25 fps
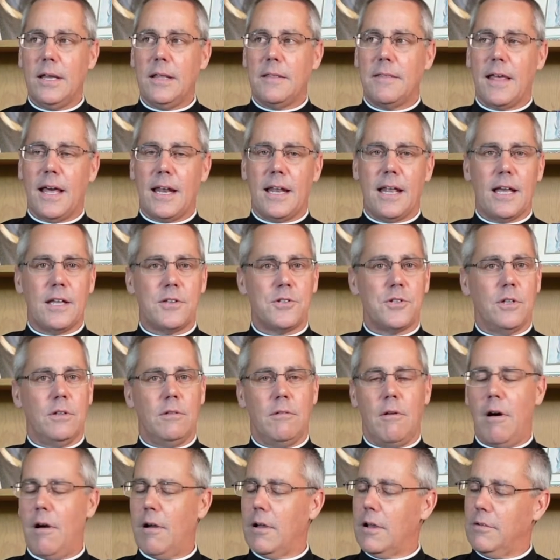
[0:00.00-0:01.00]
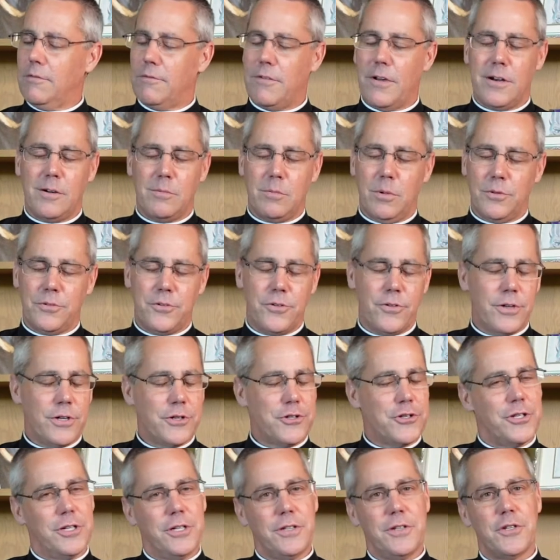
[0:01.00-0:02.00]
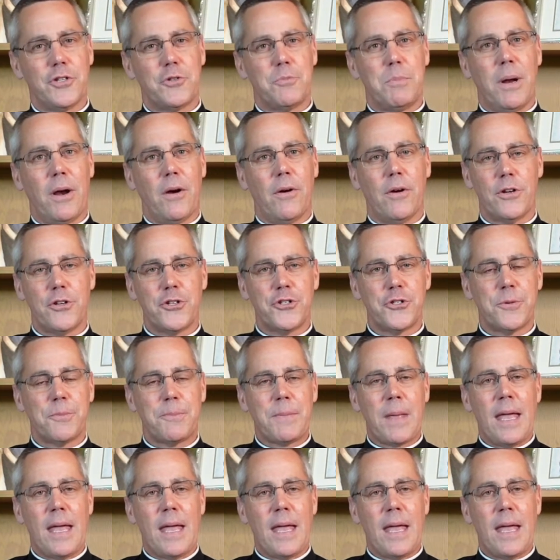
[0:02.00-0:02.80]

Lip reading: that has a long and venerable tradition in this parish.